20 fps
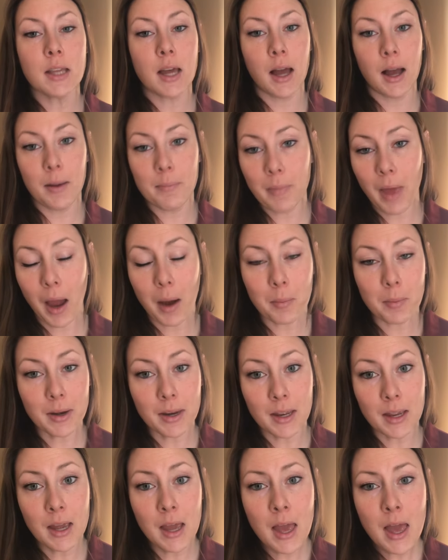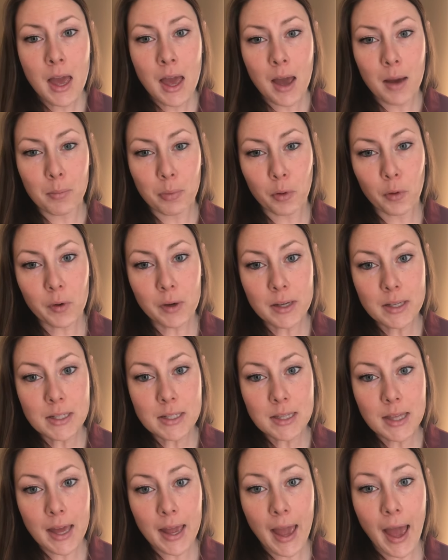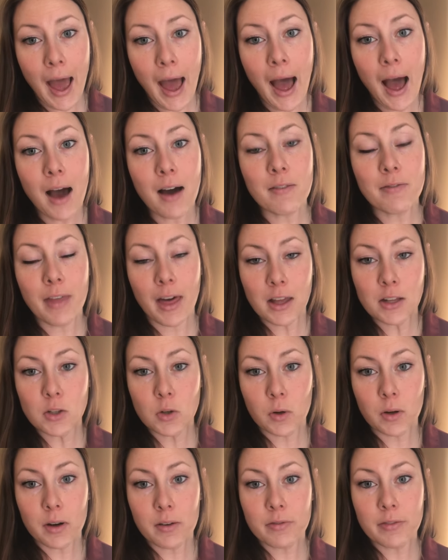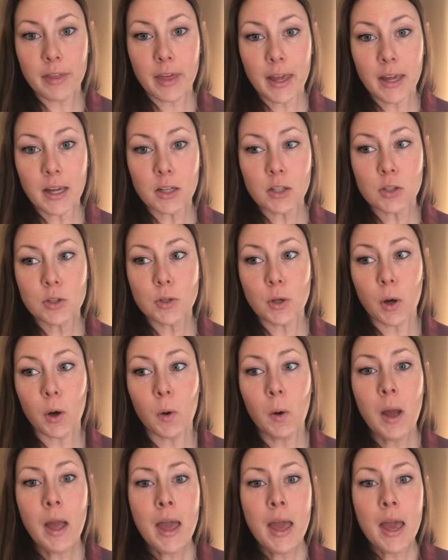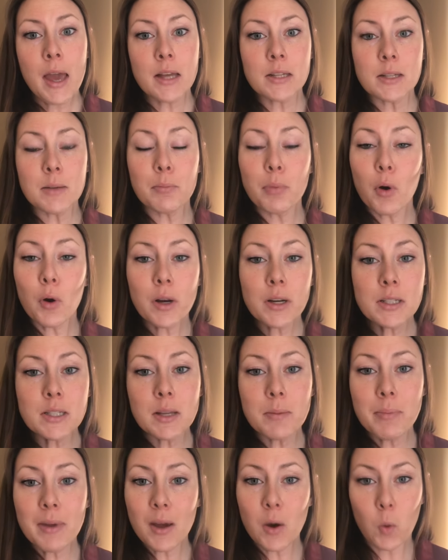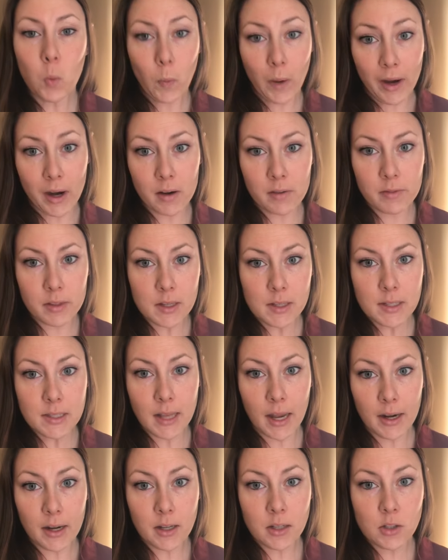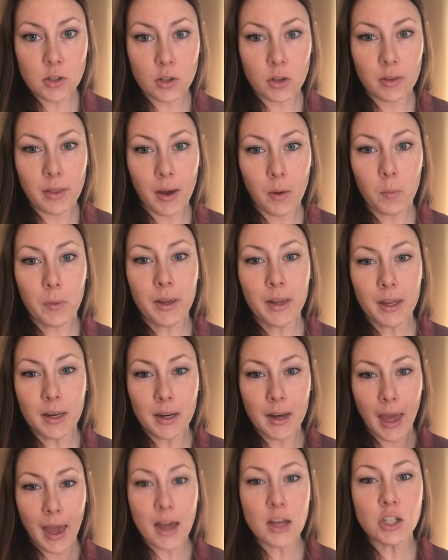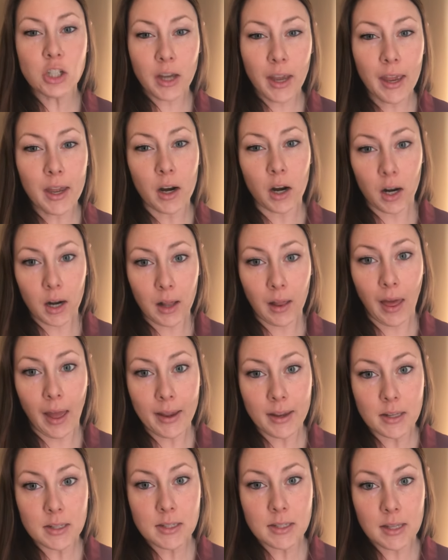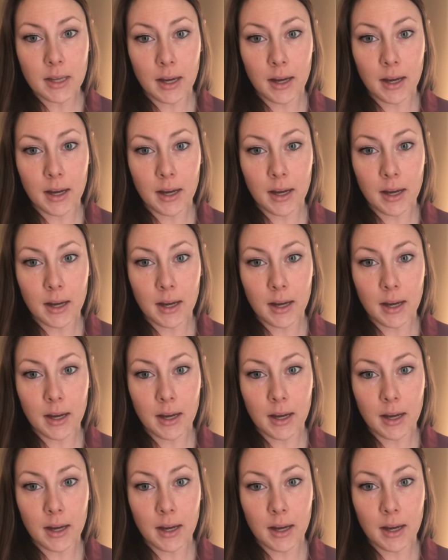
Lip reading: how many employees they have, that sort of thing. So it's important to be aware of these settings so that we can educate our clients,